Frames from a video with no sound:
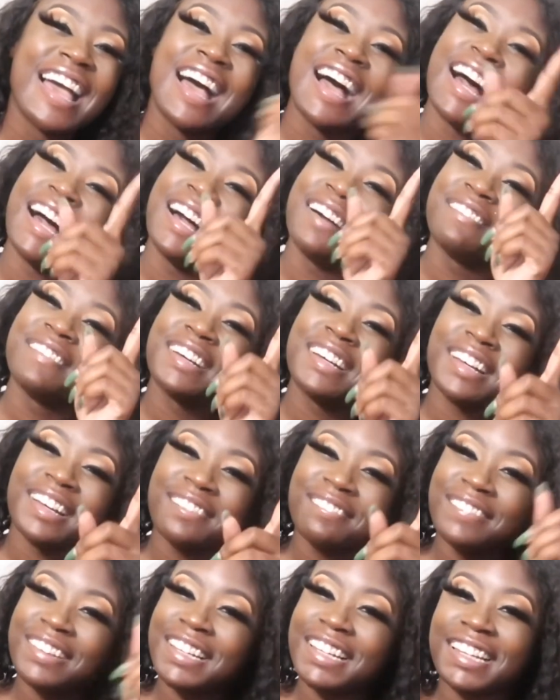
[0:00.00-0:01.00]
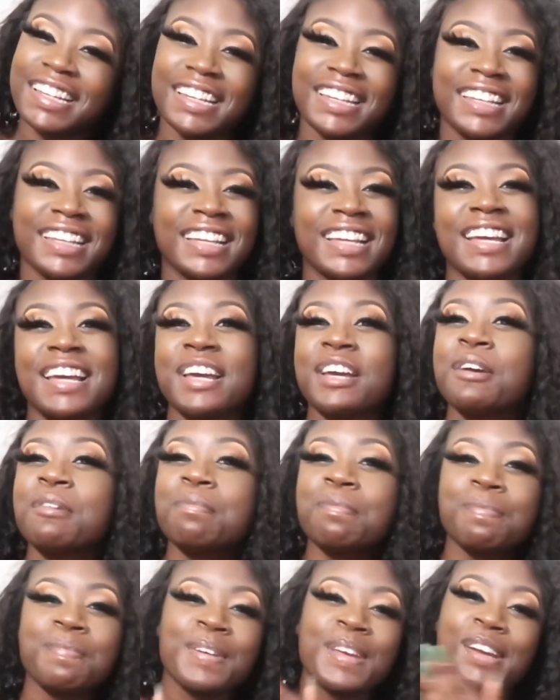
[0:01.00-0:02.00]
I'm coming,
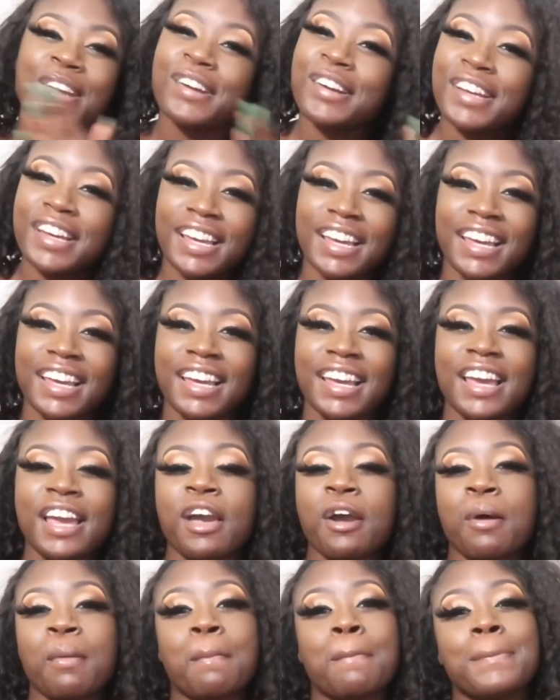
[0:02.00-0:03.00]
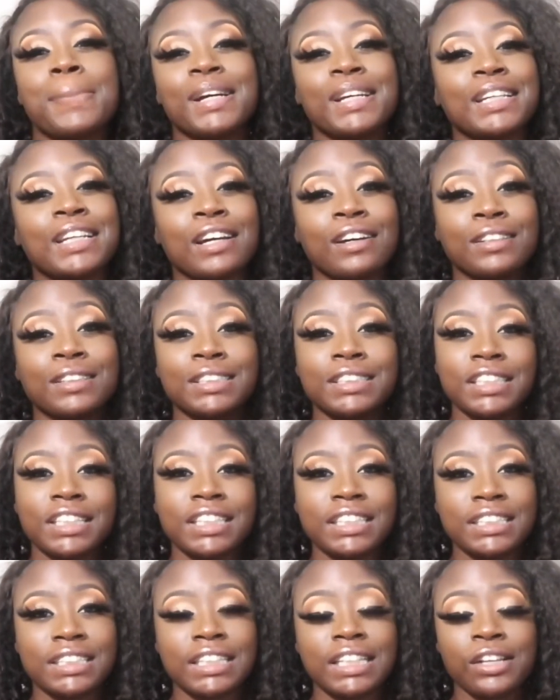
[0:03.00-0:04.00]
period. But no,
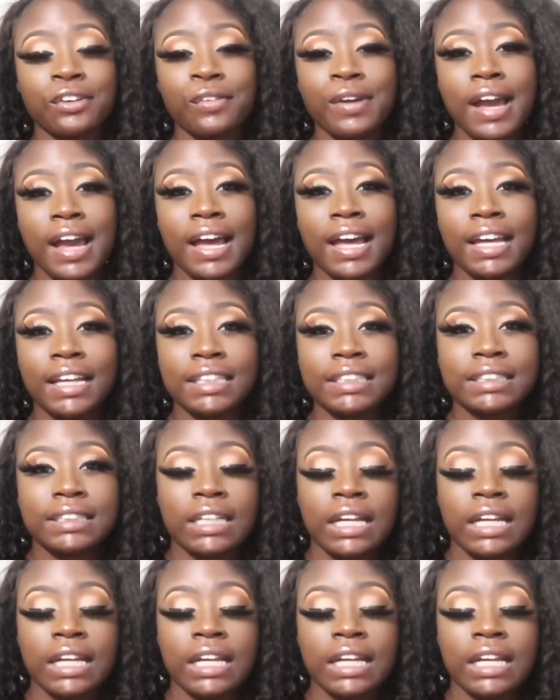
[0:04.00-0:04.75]
seriously, you guys,